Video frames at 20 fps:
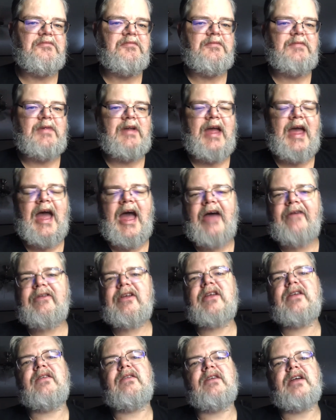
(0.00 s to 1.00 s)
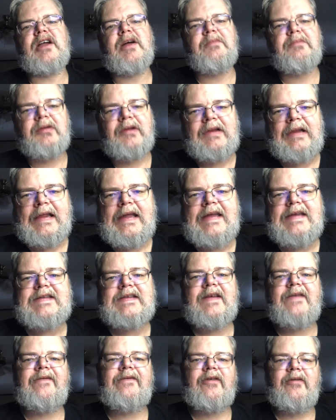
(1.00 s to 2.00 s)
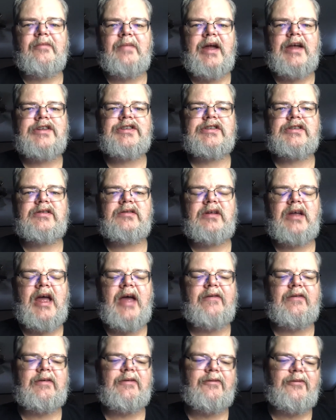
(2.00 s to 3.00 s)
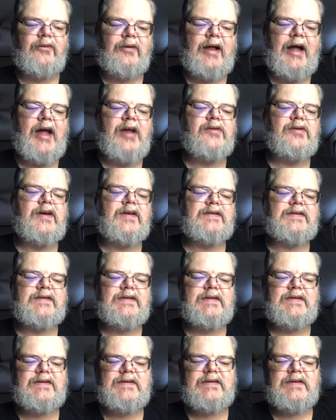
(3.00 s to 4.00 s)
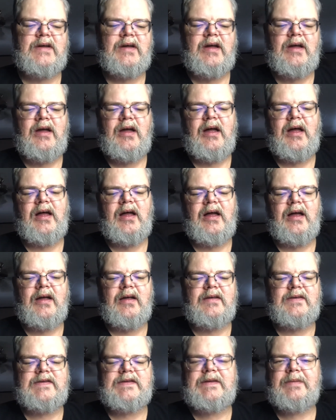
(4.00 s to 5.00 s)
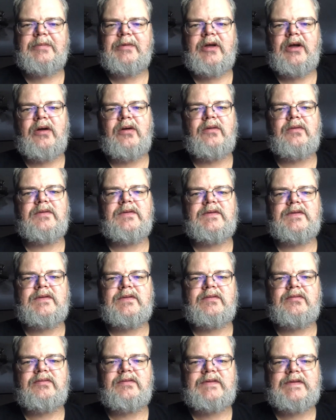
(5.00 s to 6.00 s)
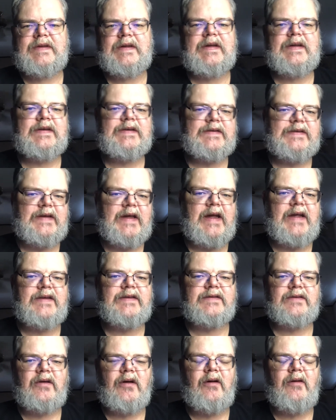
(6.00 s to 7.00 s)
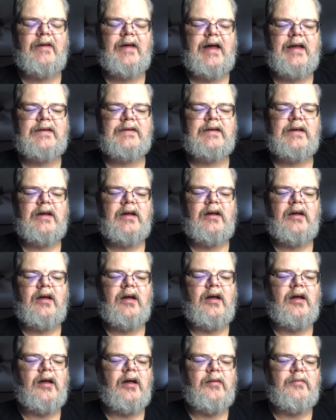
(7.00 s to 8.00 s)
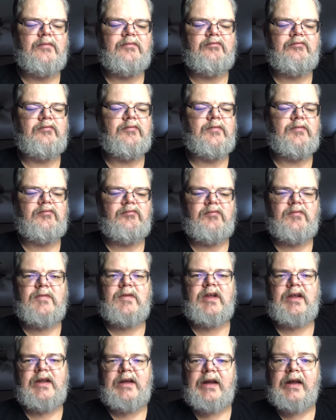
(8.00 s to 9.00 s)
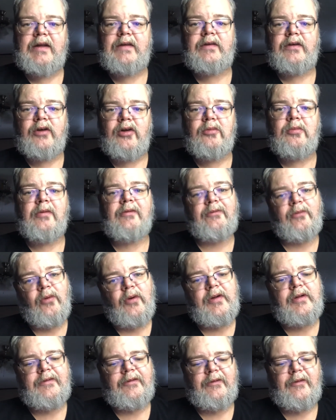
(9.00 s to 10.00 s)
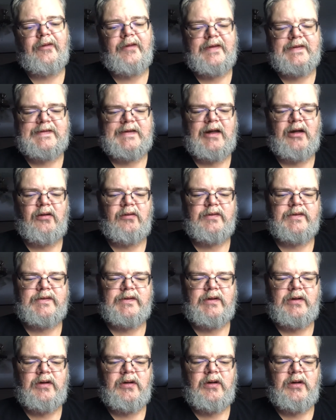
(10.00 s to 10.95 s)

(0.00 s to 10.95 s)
Having complete information, having full addresses, zip codes, cities, states, all that, you need to do before you fill this out.